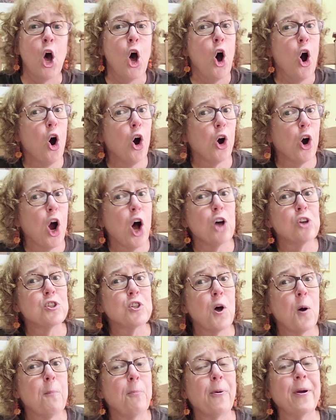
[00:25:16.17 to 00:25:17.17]
are
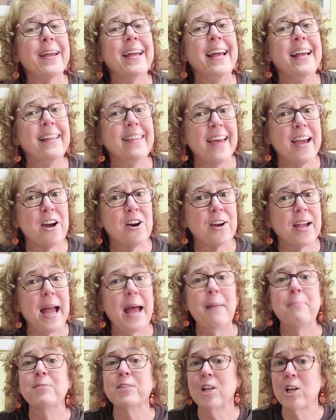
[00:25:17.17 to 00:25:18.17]
also bringing their
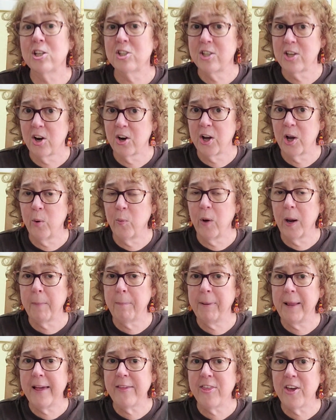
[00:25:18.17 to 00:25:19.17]
games, because they're going to want to
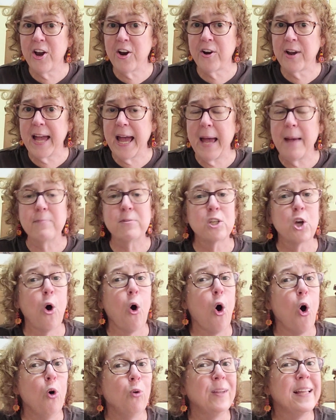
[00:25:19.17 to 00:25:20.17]
play their games, so
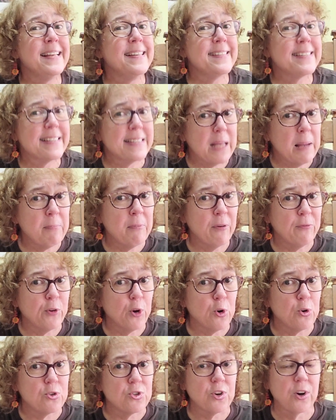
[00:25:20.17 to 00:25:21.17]
only some of
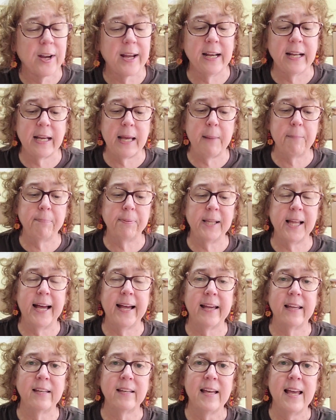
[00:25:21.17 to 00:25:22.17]
yours are going to get
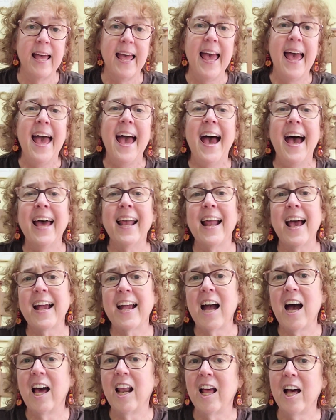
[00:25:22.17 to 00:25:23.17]
played. And I
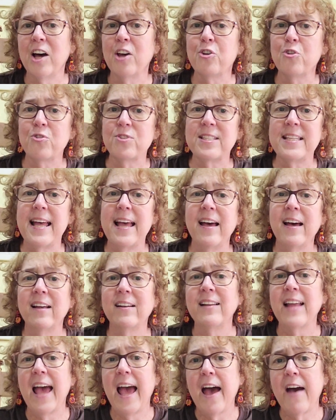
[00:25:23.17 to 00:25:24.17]
kind of
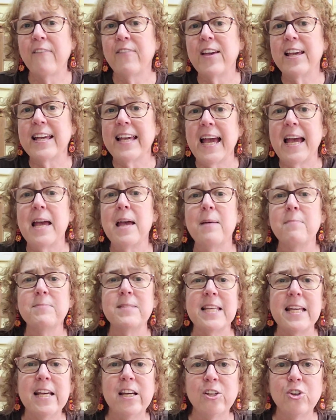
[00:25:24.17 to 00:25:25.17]
understand having games
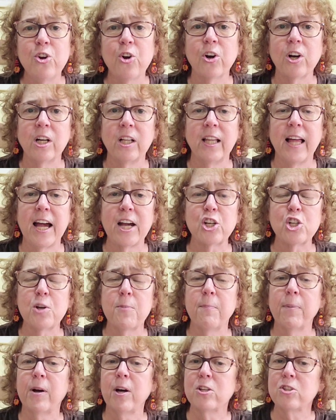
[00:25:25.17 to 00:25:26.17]
in your
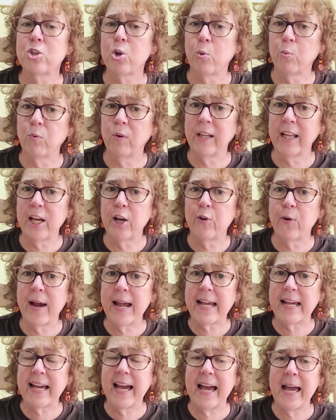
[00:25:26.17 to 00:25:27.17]
collection because they're really
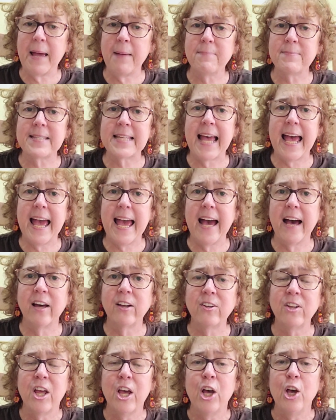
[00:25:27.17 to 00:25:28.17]
great games
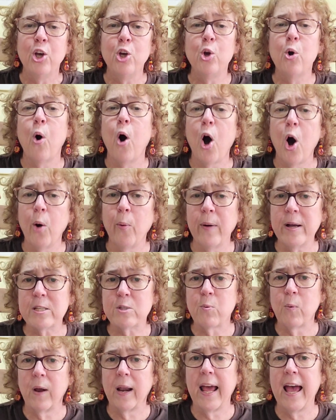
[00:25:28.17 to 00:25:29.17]
and you always
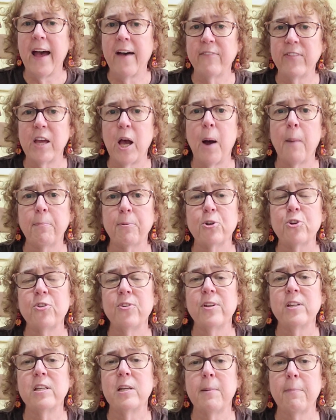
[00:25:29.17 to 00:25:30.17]
want to have the
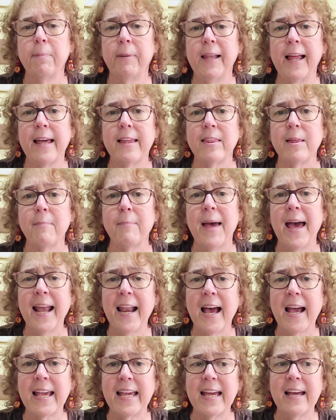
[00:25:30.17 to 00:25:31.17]
opportunity to play them. And
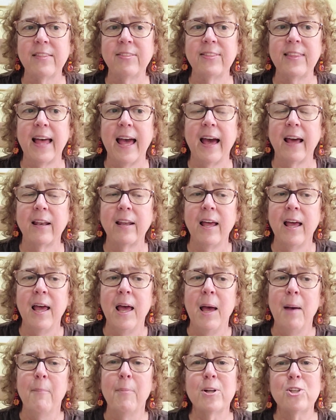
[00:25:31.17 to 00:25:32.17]
I get that.
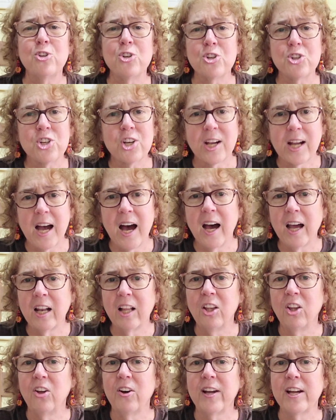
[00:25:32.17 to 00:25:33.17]
But you should kind
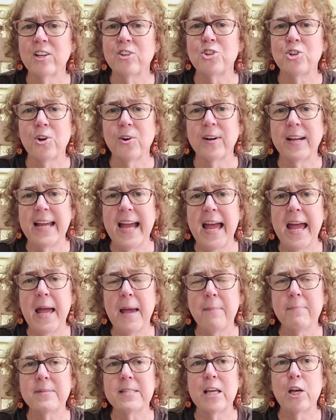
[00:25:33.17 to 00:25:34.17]
of look at your
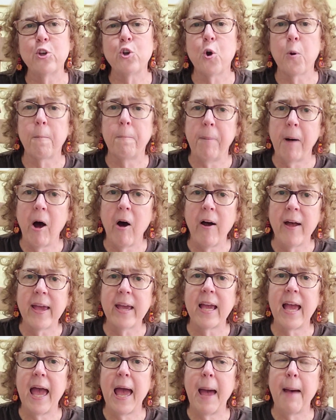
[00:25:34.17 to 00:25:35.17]
games and your
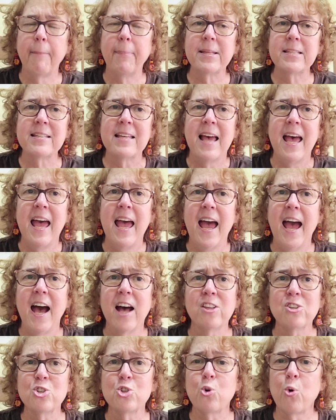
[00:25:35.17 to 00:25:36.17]
buying habits
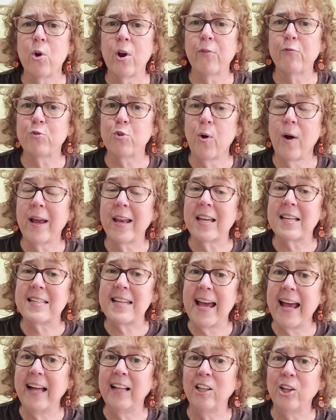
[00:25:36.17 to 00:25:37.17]
and sort of try to
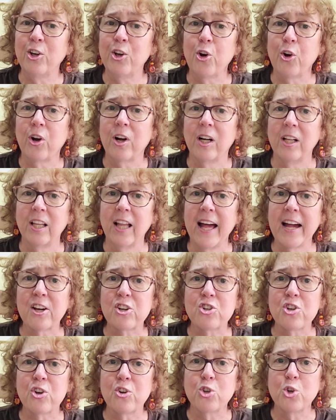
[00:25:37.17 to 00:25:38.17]
tailor your
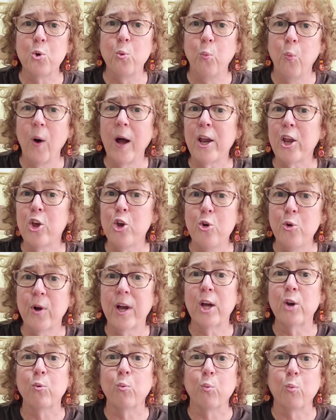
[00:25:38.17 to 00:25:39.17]
collection to what you
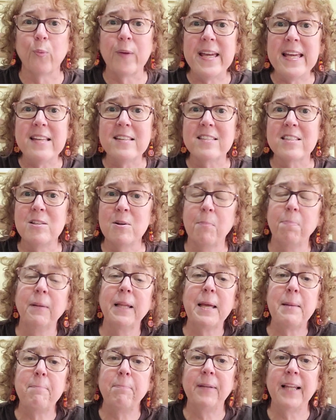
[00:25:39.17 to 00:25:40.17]
can
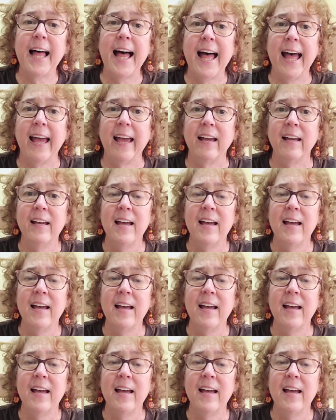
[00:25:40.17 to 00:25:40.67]
reasonably play.